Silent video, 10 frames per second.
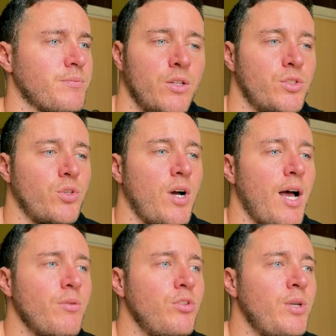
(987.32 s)
So
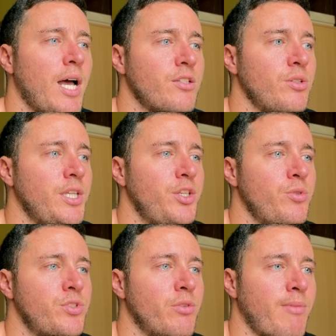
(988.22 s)
how do we actually
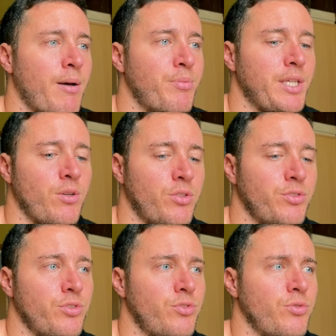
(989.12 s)
use the map in
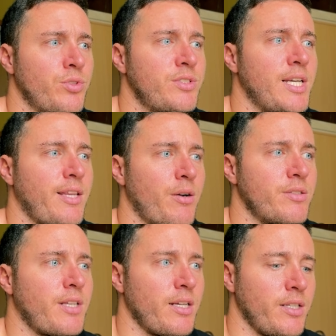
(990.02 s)
order to set our
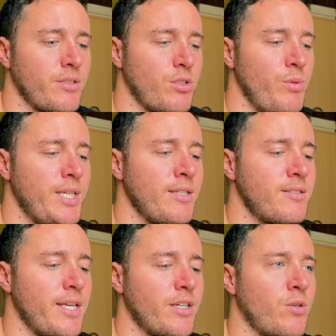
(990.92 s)
styling? So we can
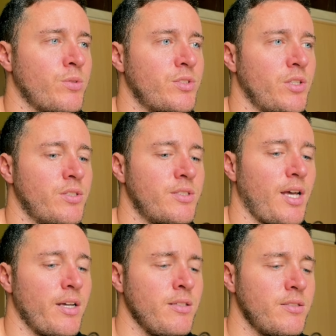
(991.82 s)
say constant
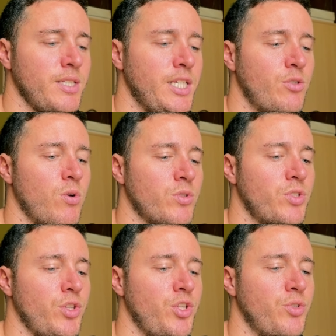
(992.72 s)
styles
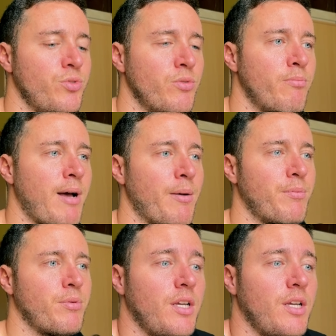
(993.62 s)
equals new map.